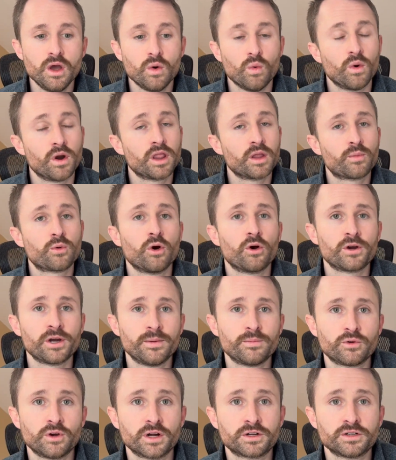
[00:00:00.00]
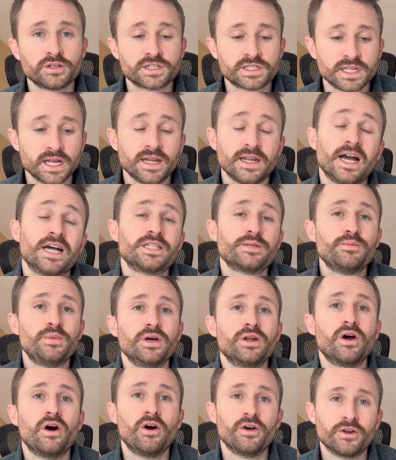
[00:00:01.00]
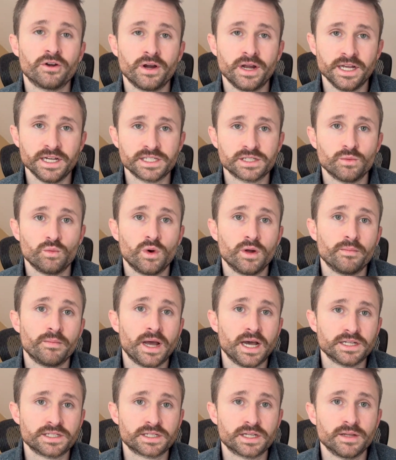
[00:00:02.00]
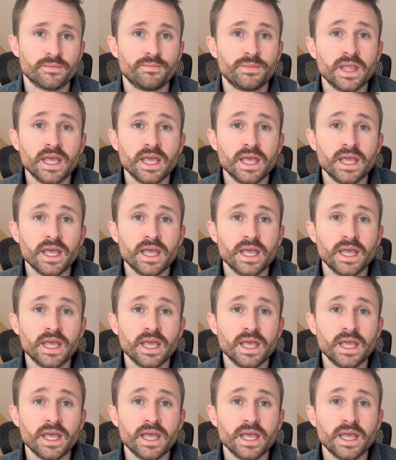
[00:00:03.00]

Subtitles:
one of the program directors said not to put all your eggs in one basket.